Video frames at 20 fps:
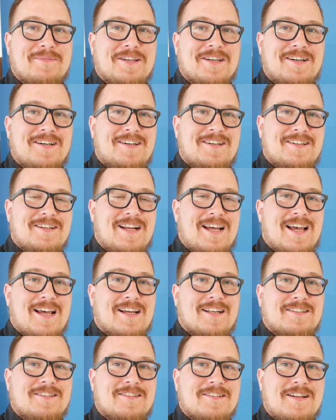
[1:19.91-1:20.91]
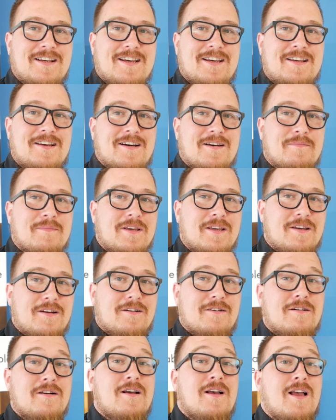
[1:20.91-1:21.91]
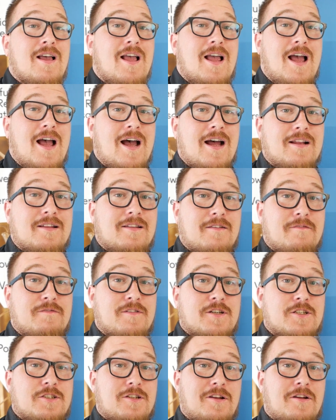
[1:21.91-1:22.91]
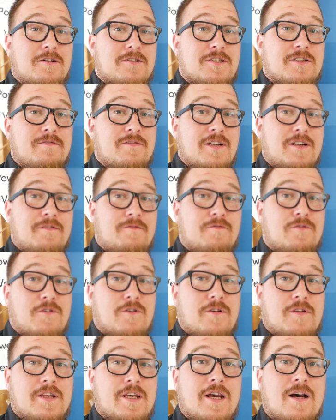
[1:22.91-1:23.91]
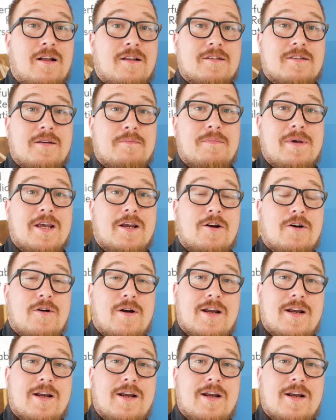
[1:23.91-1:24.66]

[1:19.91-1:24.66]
Jan, and today I'm here at the finished launch event for the Ultimaker